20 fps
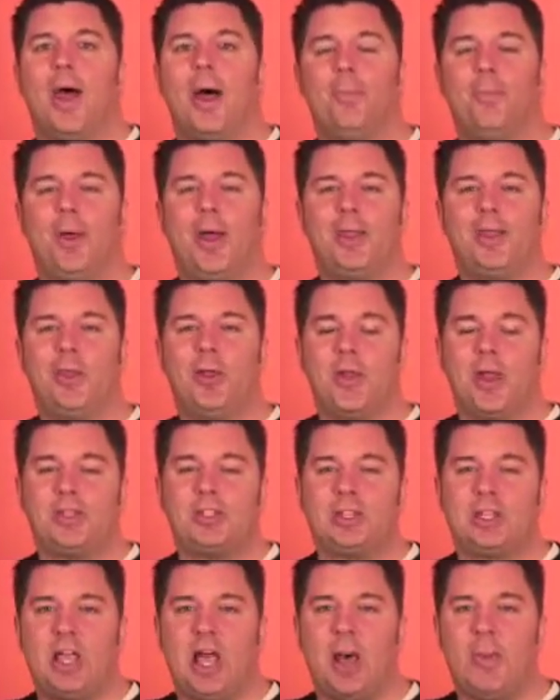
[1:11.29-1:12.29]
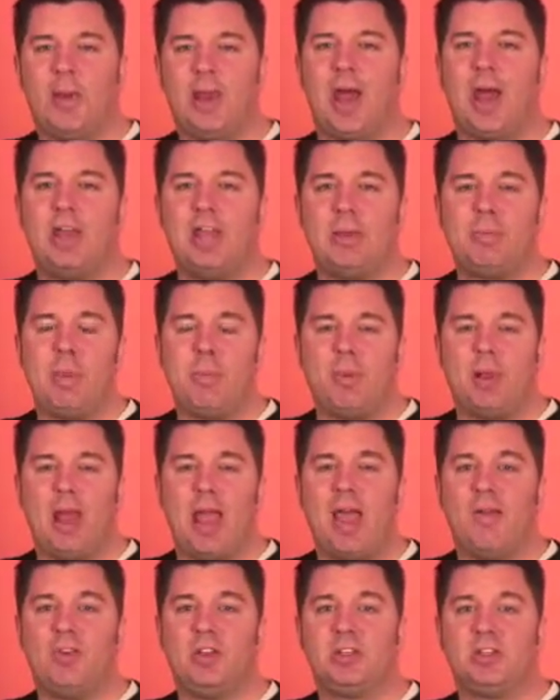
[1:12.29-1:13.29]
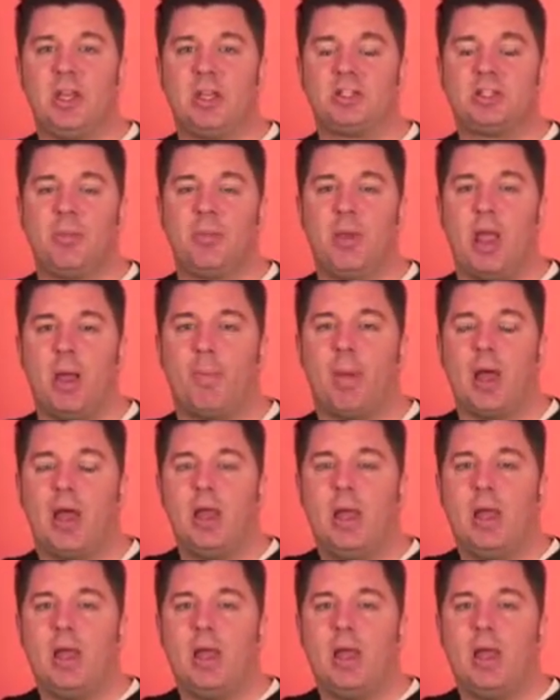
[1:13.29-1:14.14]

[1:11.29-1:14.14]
But, that's a common idea people have, is that somehow my